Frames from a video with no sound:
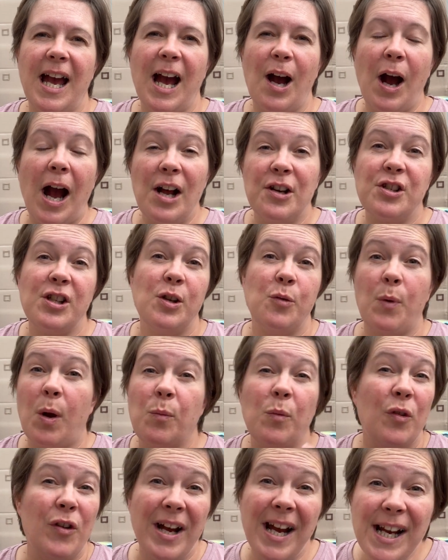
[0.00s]
actually when
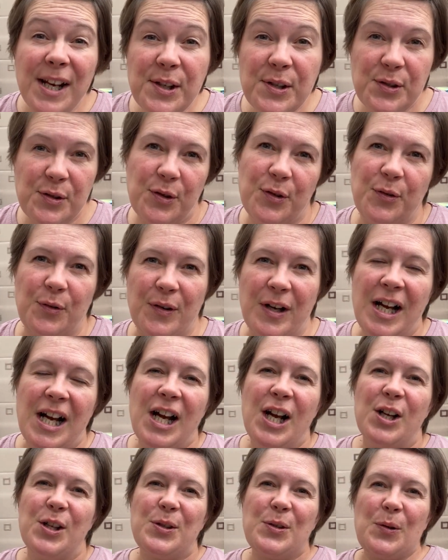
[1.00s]
we're in school.
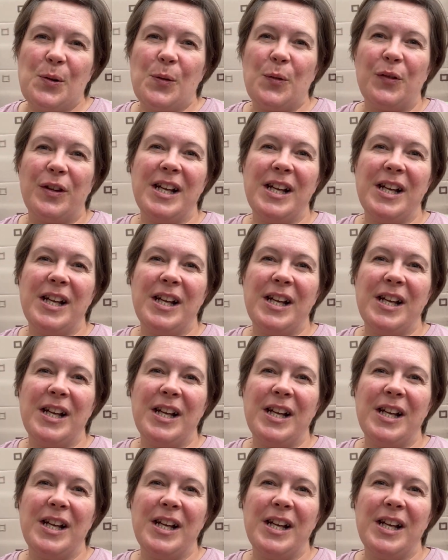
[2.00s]
So